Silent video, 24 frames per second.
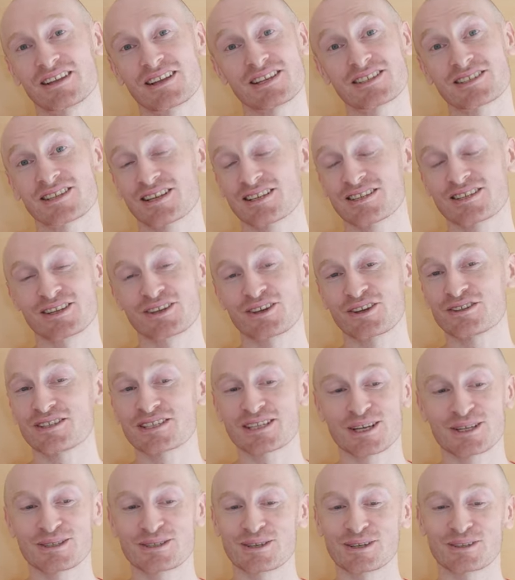it's, it's a good
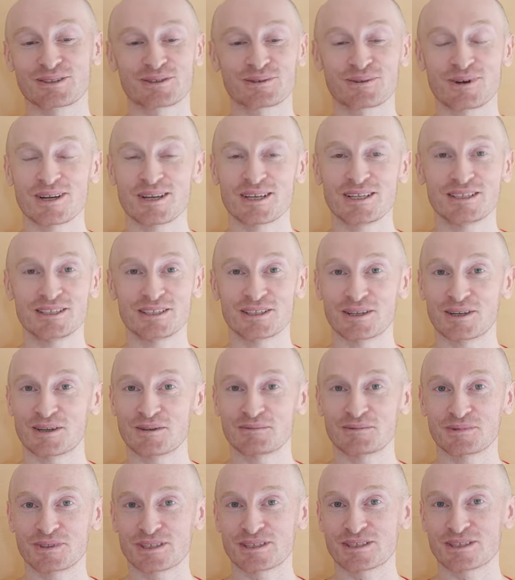ten dollar wine, you know.
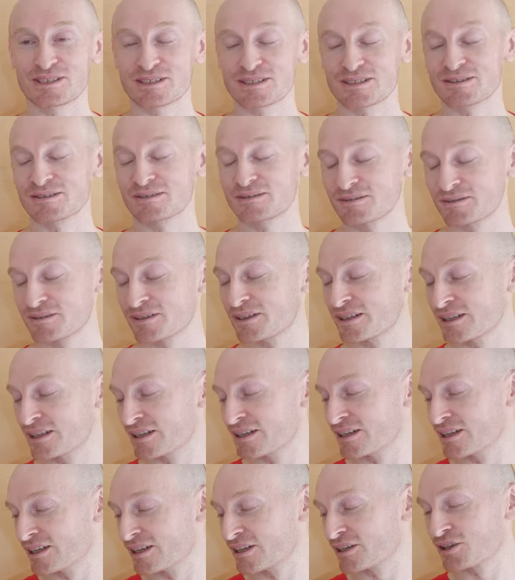It's
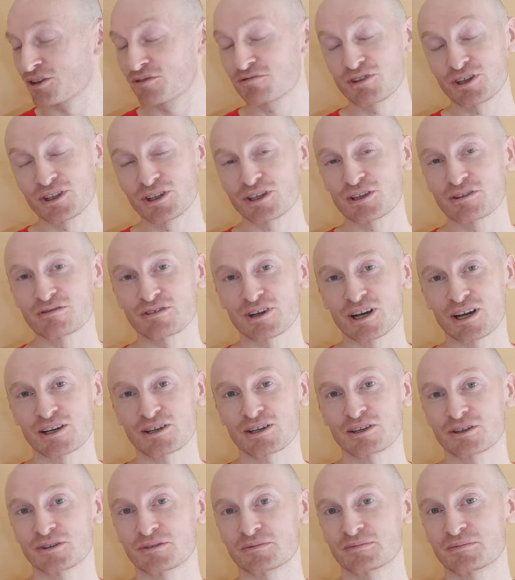really good
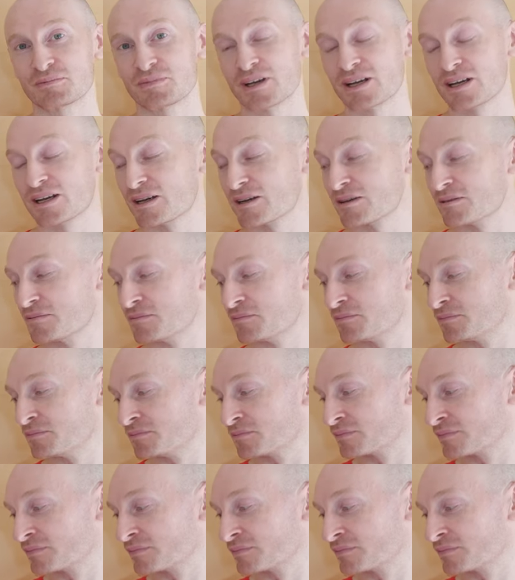value. Um,